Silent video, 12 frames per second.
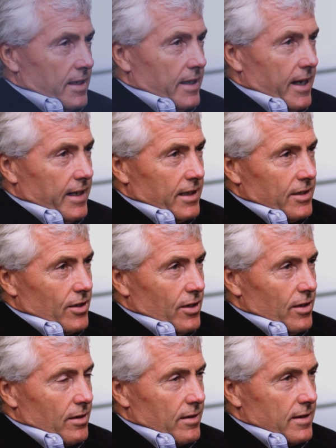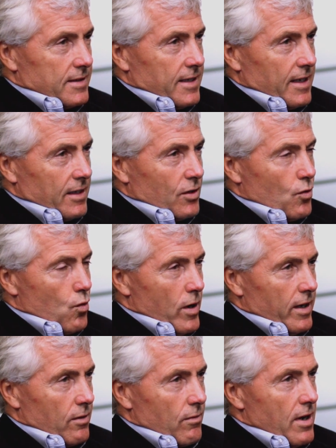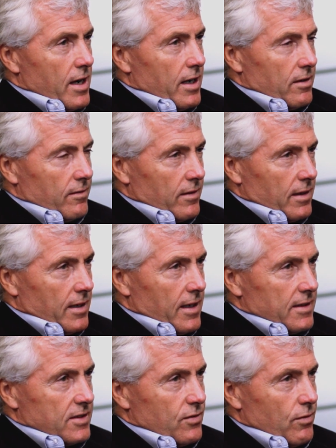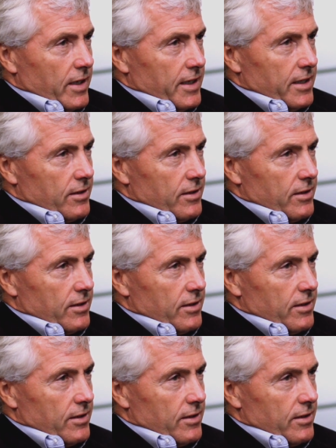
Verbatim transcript: The Canadian dollar has had quite a ride over the last 20